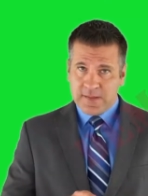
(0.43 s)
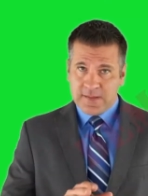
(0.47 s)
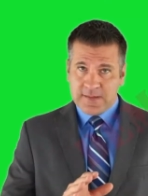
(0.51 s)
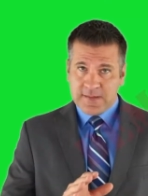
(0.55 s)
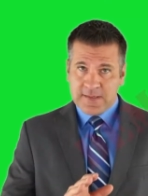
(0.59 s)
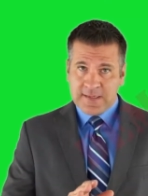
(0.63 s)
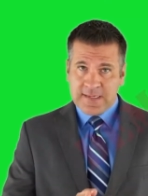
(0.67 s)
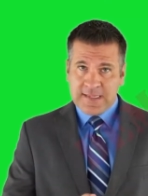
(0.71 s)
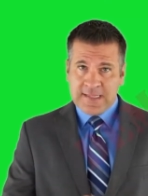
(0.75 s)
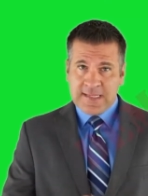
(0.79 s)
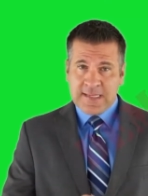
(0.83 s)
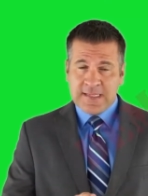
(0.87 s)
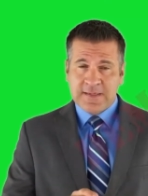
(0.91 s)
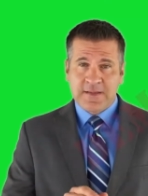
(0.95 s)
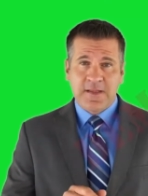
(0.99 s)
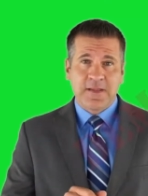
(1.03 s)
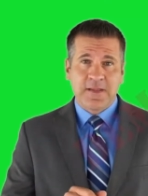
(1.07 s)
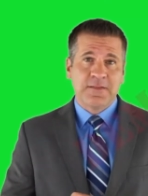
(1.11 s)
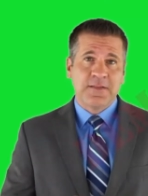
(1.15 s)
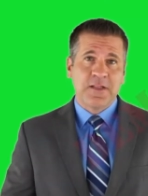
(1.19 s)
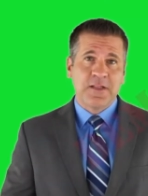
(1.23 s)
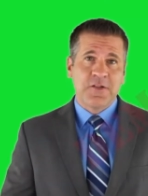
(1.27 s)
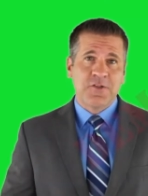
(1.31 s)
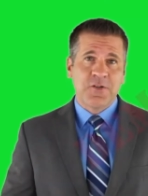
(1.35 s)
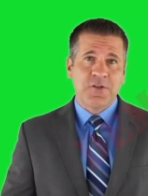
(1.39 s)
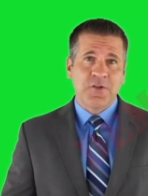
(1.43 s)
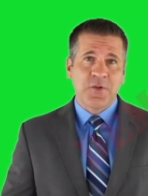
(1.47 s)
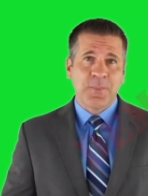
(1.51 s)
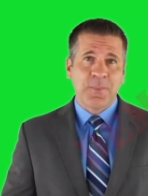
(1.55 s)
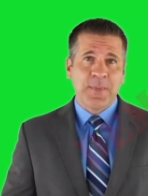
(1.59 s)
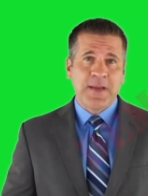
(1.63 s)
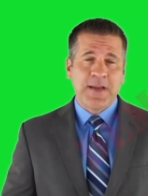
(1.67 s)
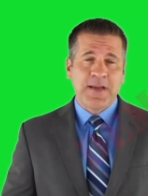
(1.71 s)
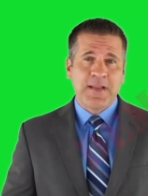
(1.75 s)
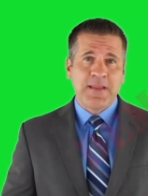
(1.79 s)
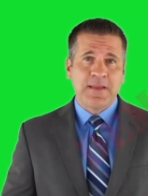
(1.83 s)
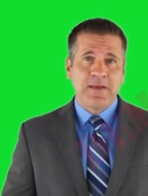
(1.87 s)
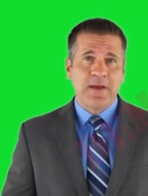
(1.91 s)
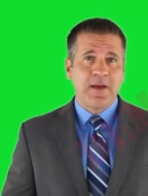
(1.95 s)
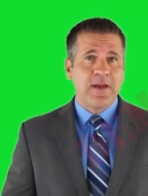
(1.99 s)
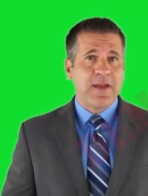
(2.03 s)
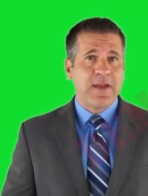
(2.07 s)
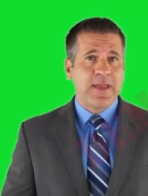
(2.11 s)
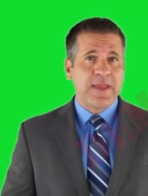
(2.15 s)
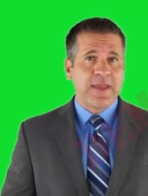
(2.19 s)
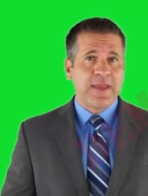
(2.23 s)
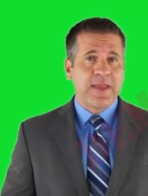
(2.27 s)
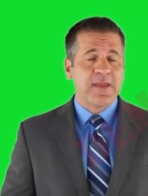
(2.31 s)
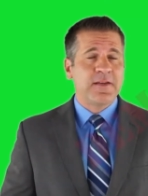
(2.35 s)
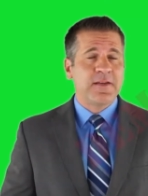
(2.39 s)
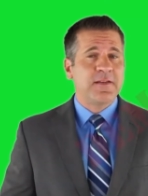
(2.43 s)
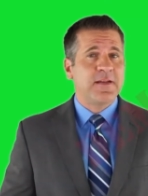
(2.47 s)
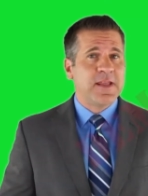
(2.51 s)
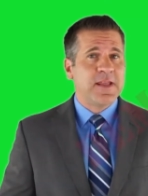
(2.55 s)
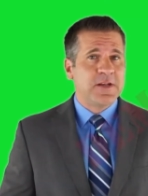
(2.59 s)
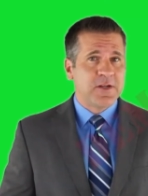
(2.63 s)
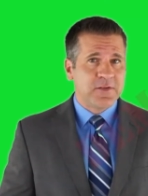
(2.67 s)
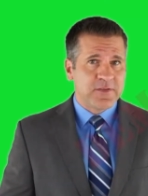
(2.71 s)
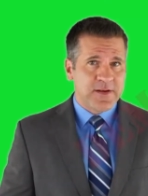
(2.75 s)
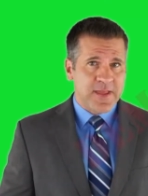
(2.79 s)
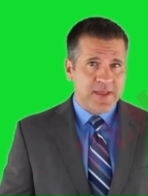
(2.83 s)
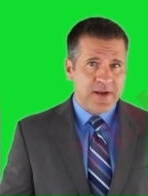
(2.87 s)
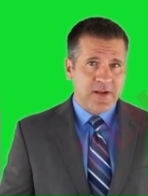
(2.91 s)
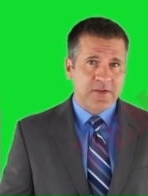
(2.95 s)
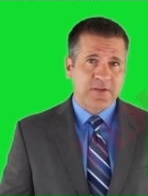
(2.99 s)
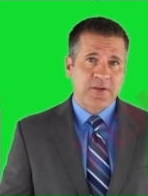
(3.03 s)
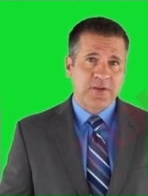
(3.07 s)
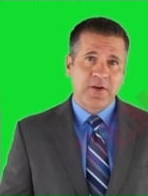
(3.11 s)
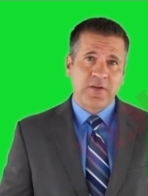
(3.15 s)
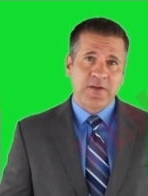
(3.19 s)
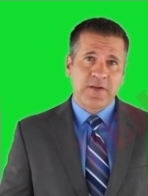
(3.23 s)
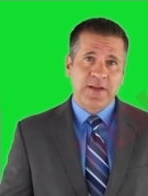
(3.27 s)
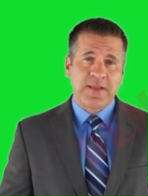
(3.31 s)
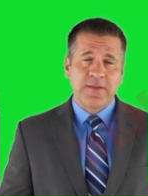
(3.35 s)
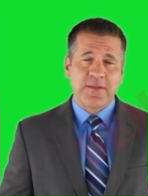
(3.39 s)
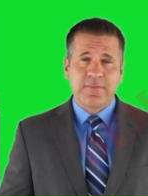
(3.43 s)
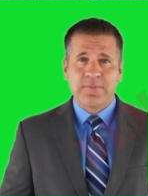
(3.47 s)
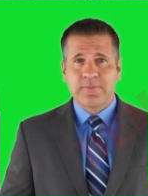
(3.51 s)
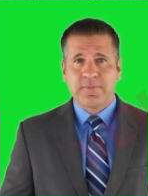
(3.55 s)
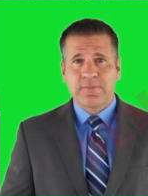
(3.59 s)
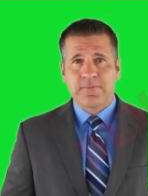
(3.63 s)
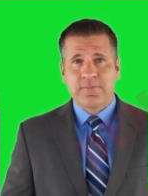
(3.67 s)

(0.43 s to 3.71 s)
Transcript: need a digital media and internet attorney?